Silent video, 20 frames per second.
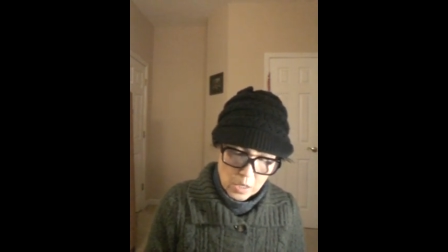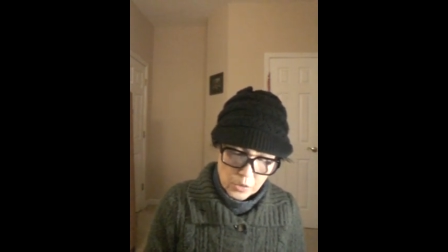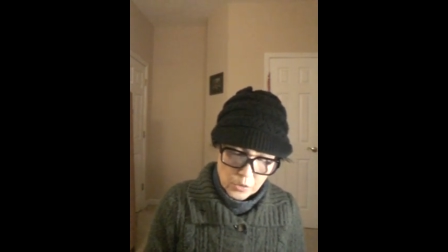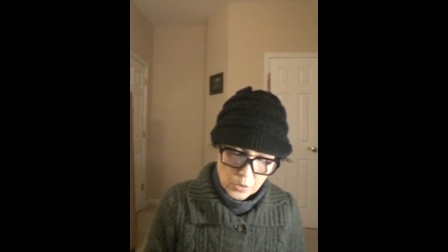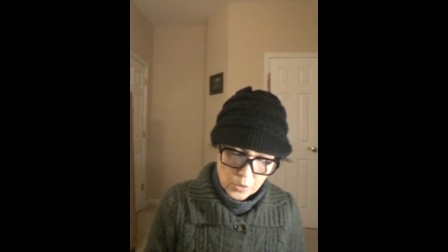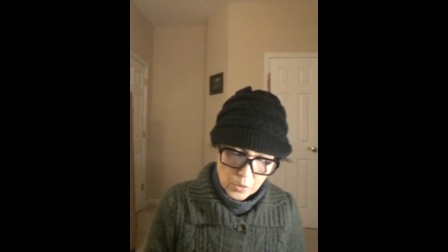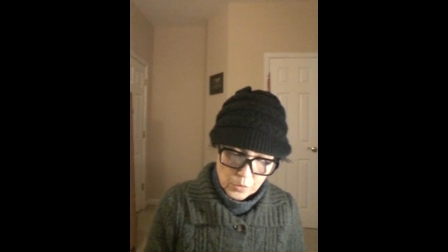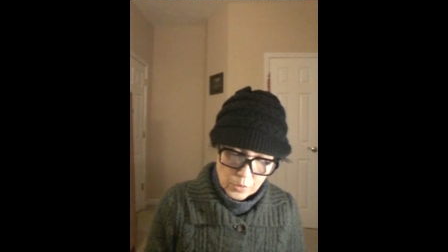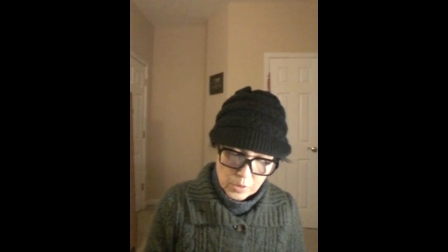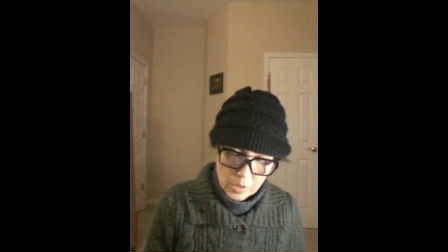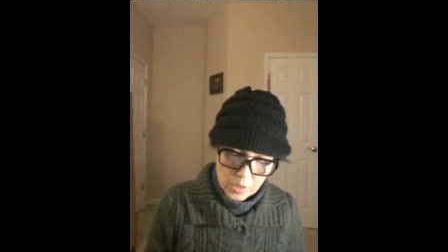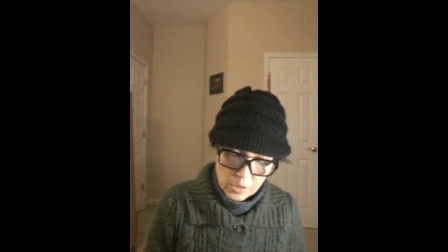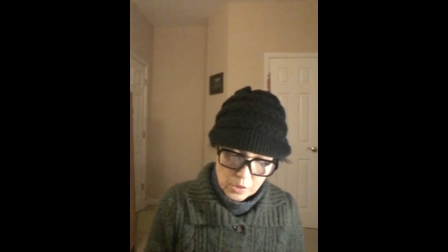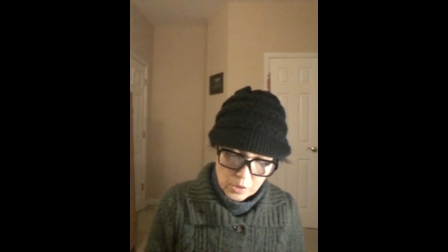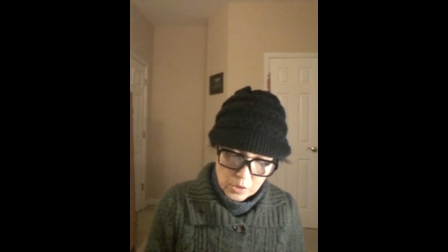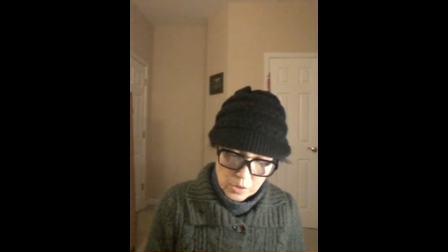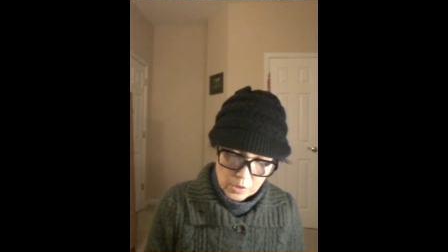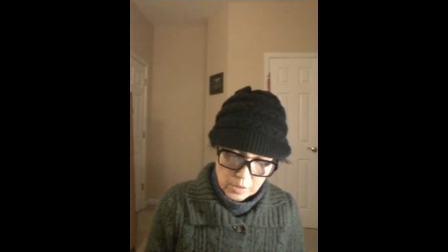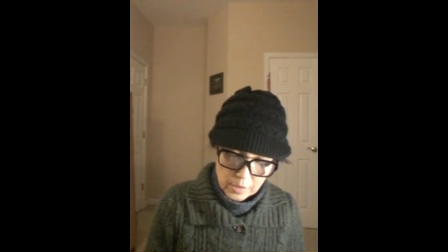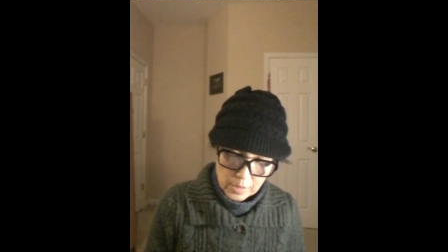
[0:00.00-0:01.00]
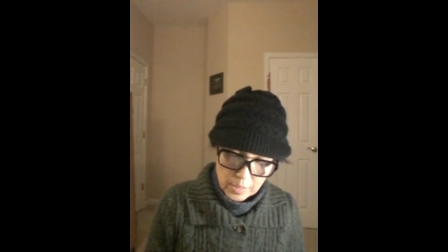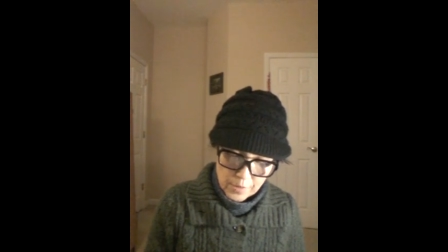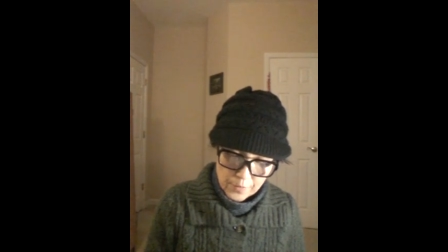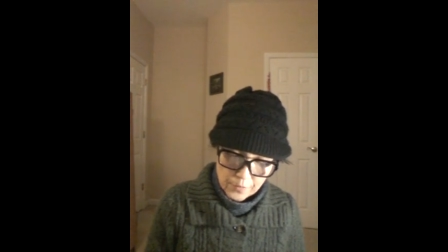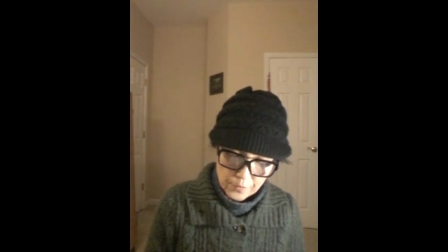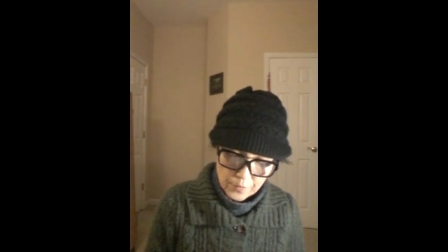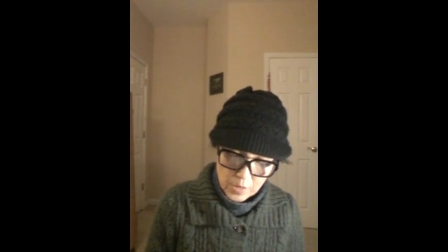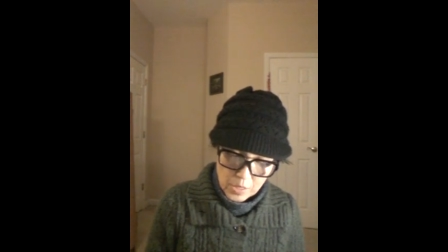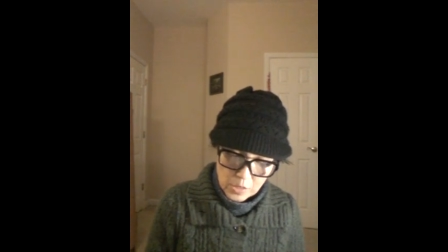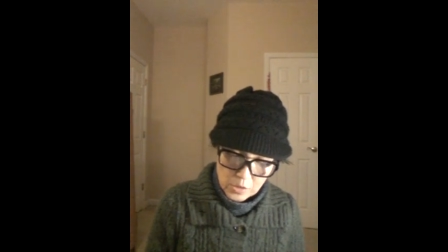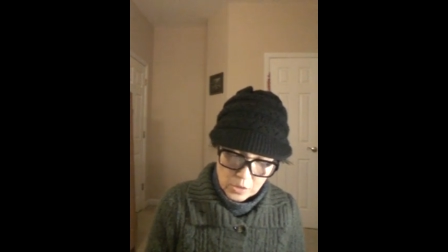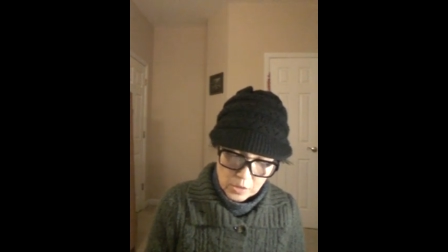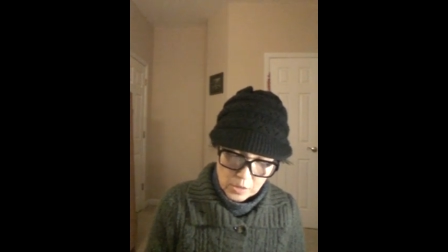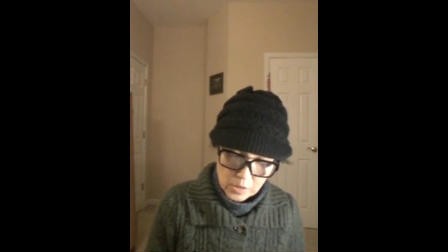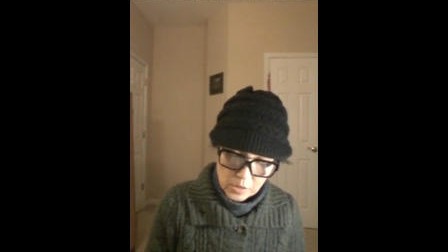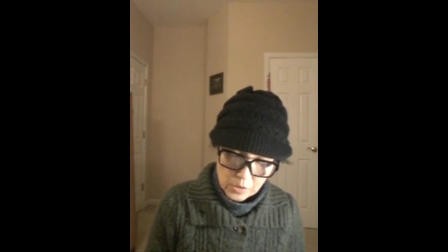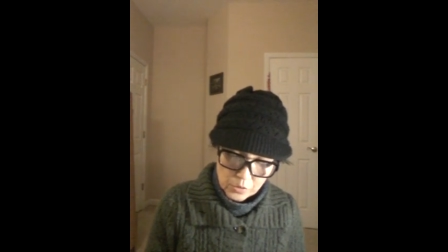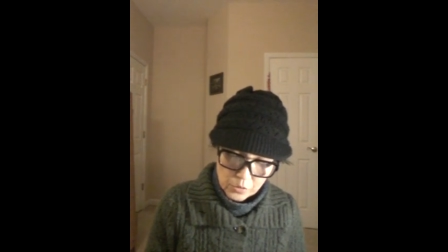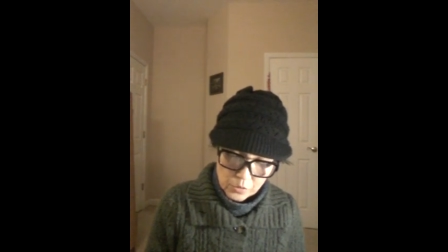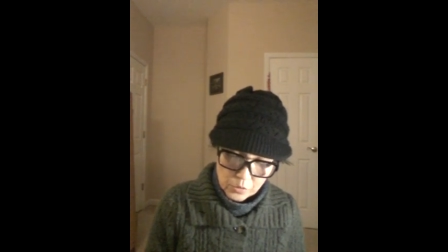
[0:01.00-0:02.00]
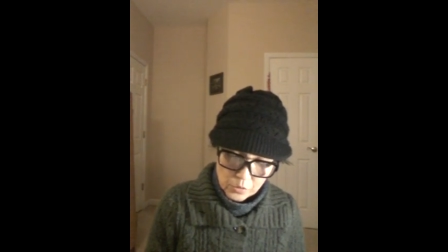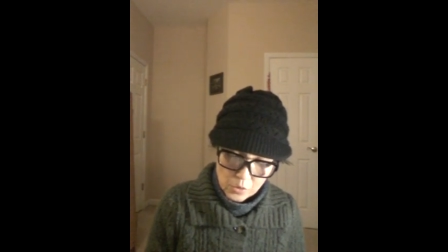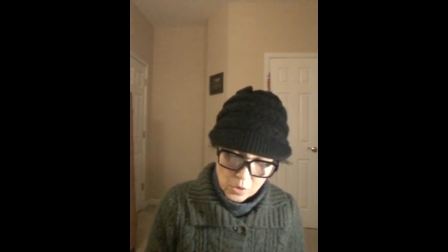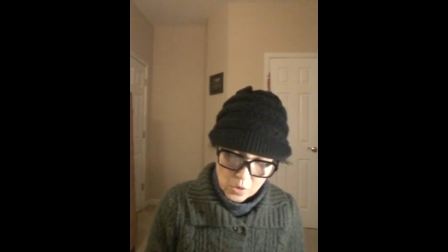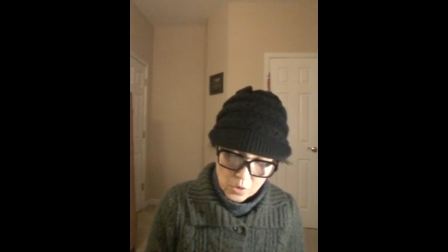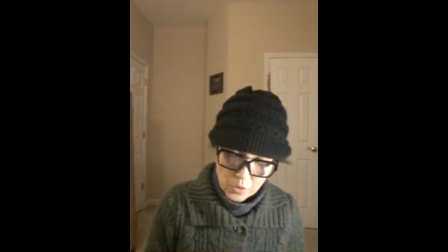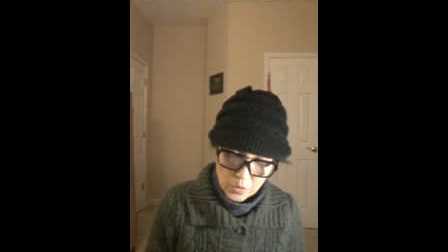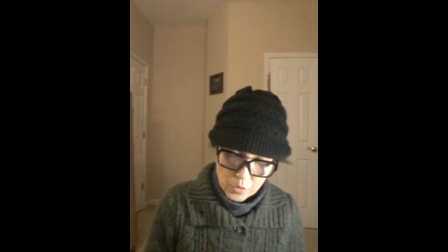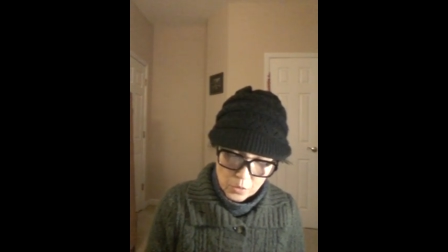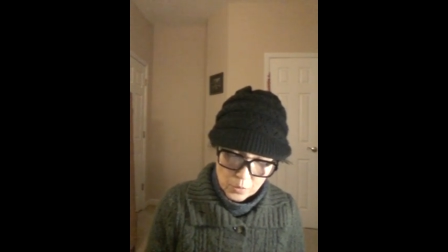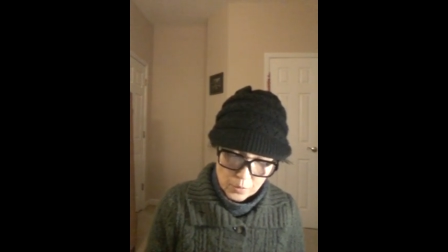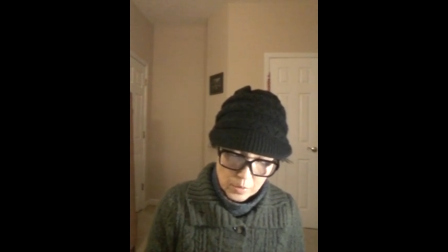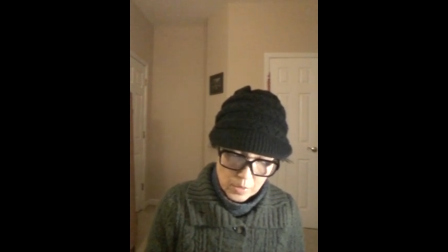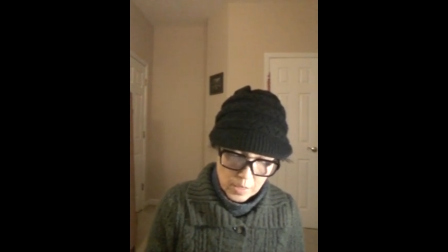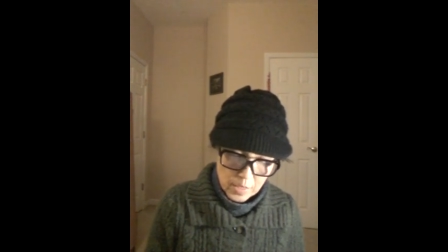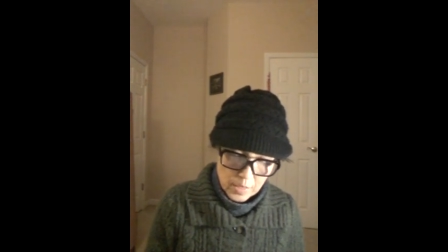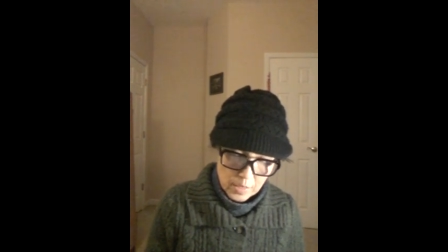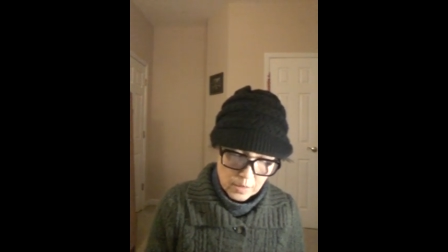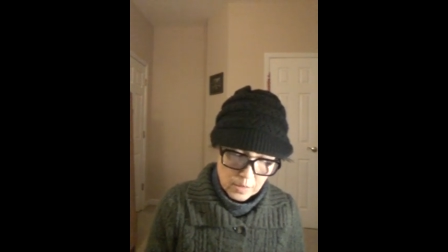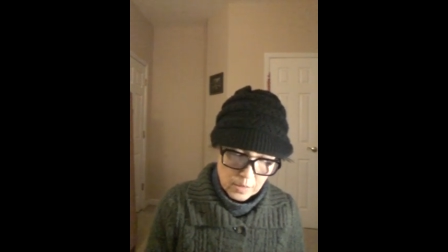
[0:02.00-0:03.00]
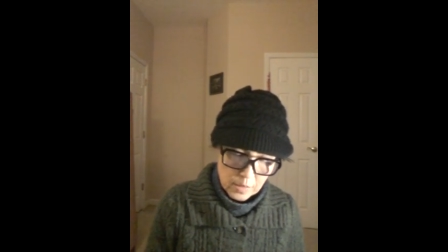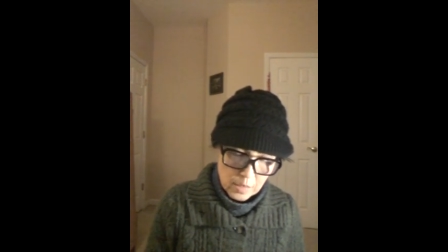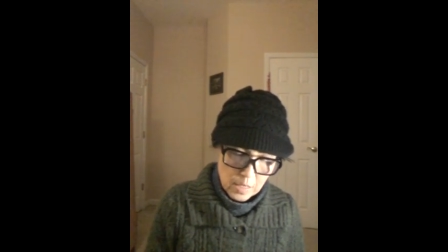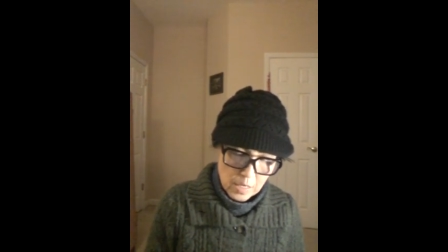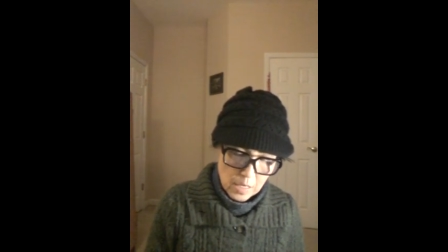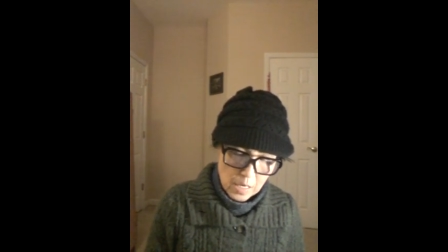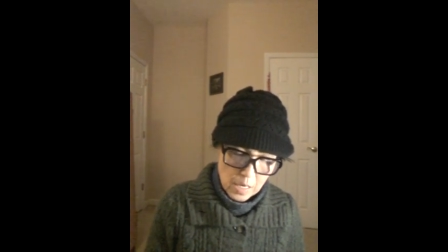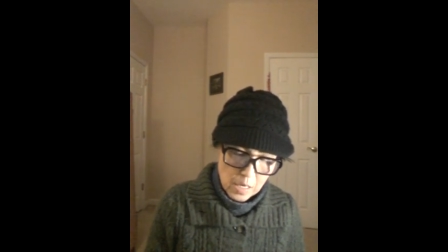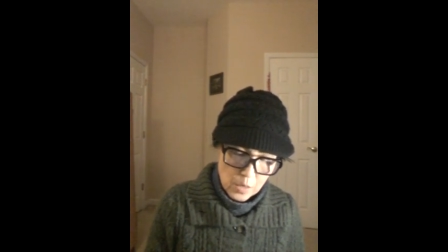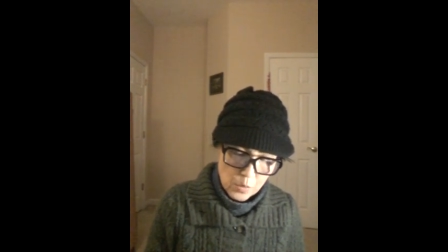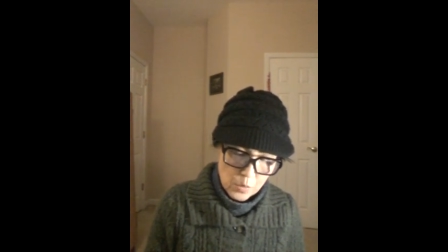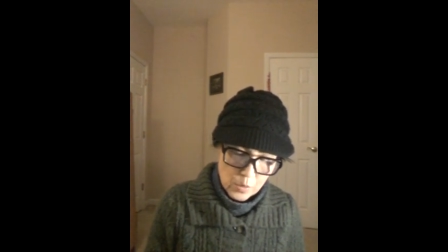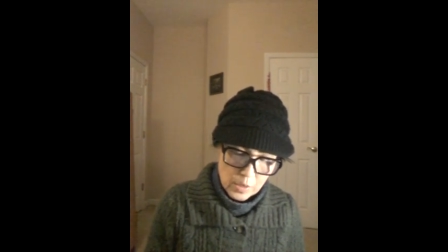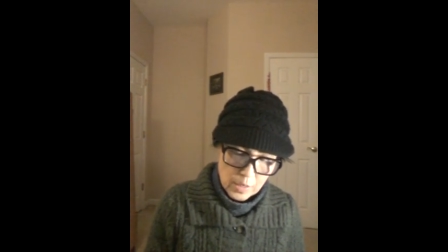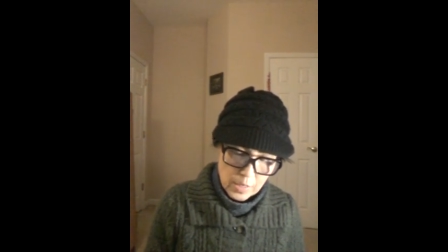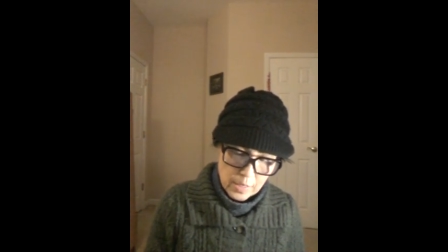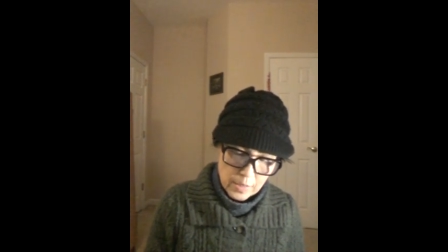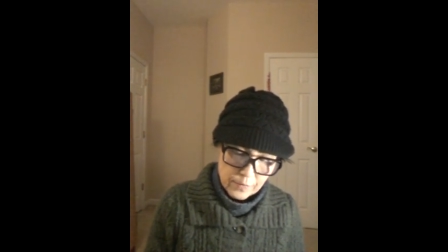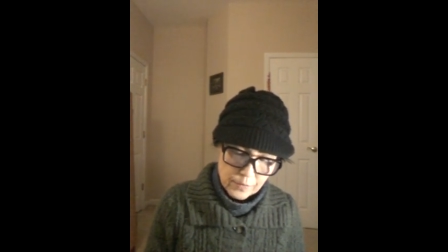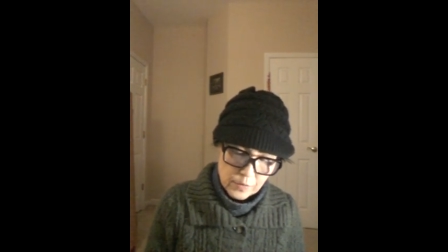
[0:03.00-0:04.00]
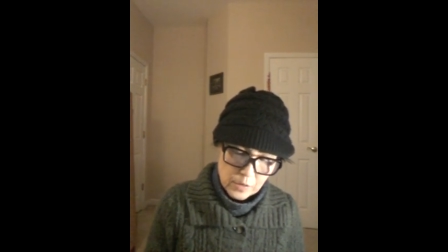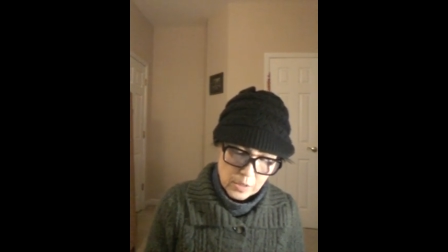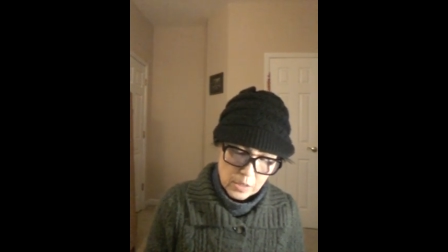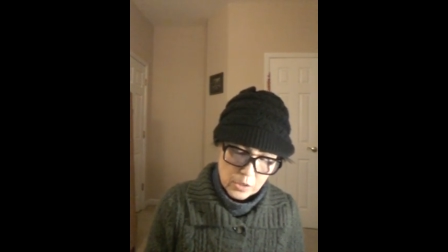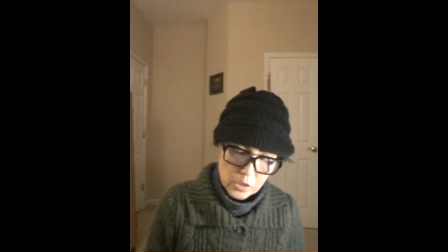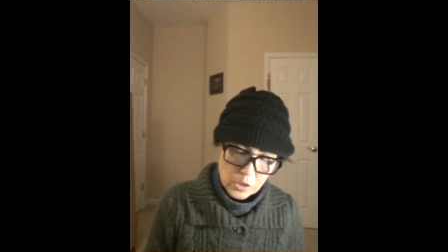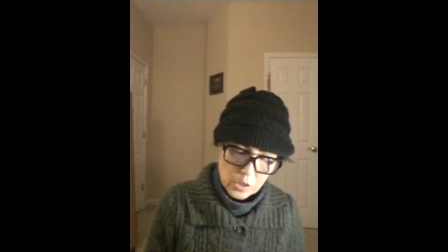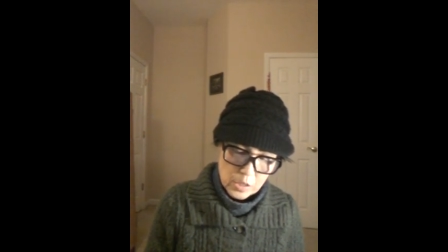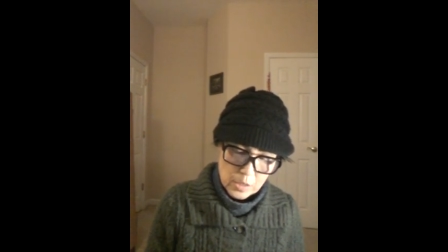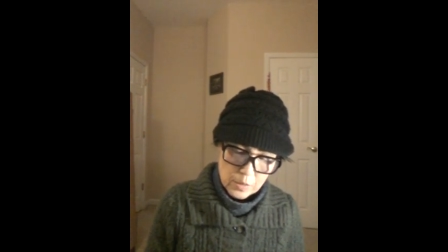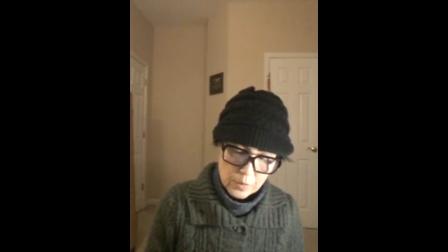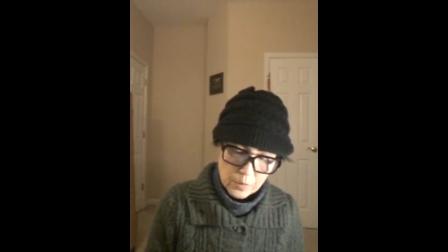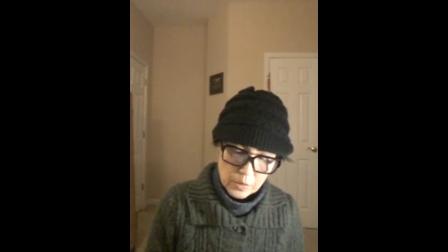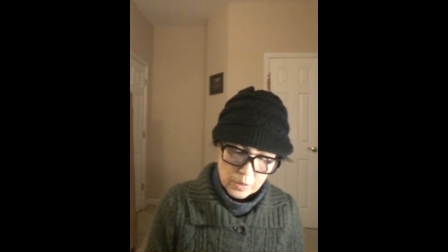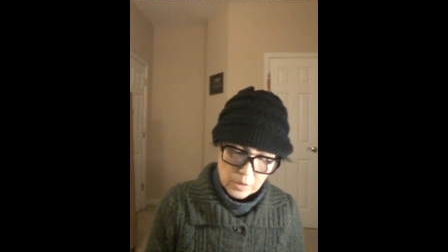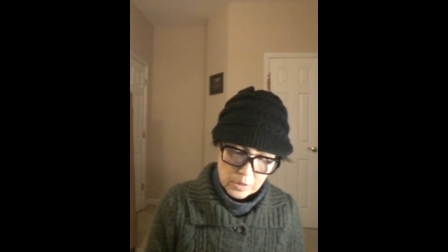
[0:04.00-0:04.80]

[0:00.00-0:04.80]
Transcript: so Turnus can fetch his royal bride, our lives are cheap.